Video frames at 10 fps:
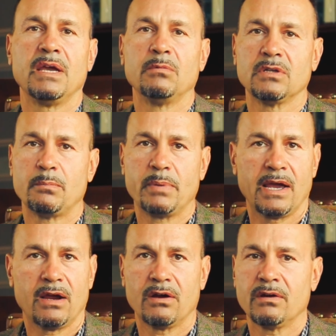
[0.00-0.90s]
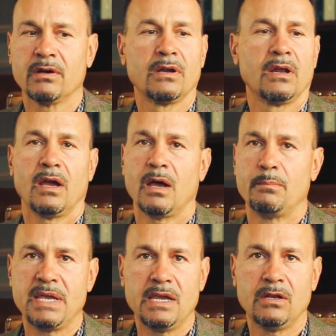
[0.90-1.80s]
be able to pair a
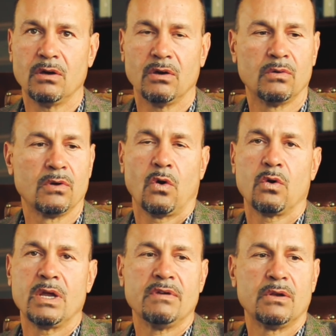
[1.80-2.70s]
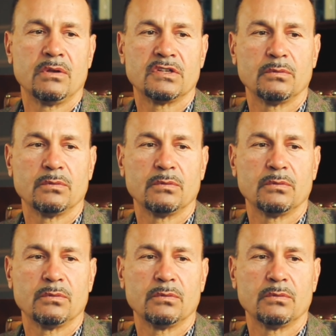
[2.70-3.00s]
Pinot or even